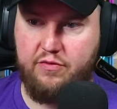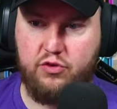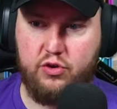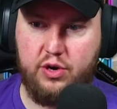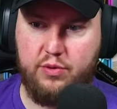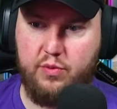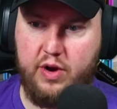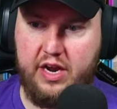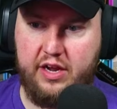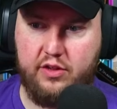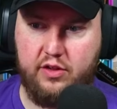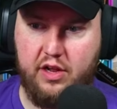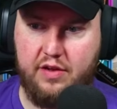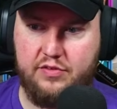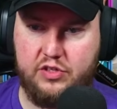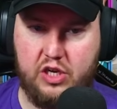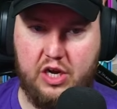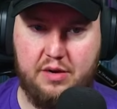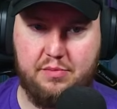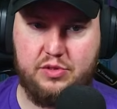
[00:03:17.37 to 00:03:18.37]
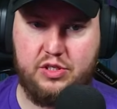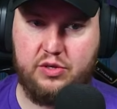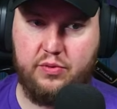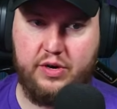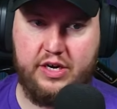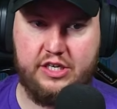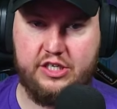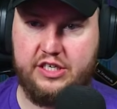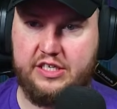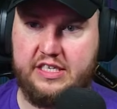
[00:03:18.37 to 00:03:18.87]
crit rate gloves on him, so we
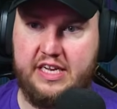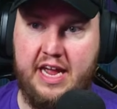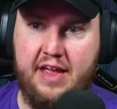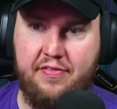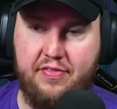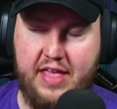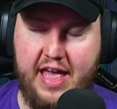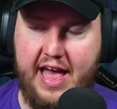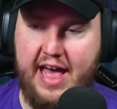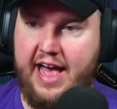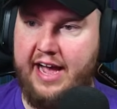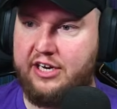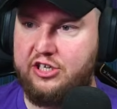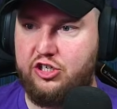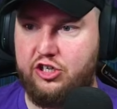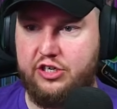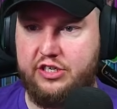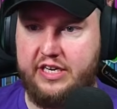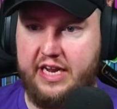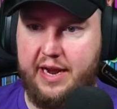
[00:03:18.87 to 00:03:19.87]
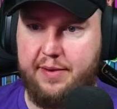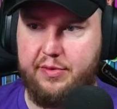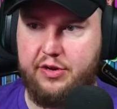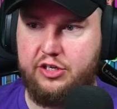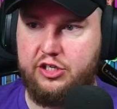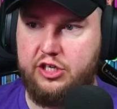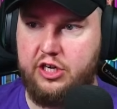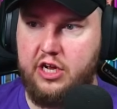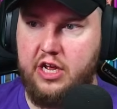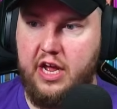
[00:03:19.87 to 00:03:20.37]
can just hit that extra
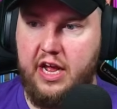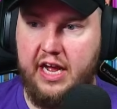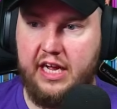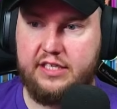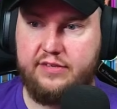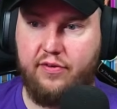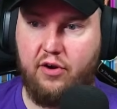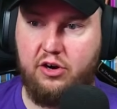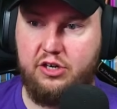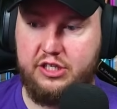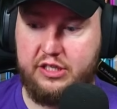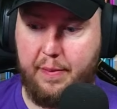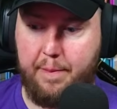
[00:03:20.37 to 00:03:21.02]
damage. As far as the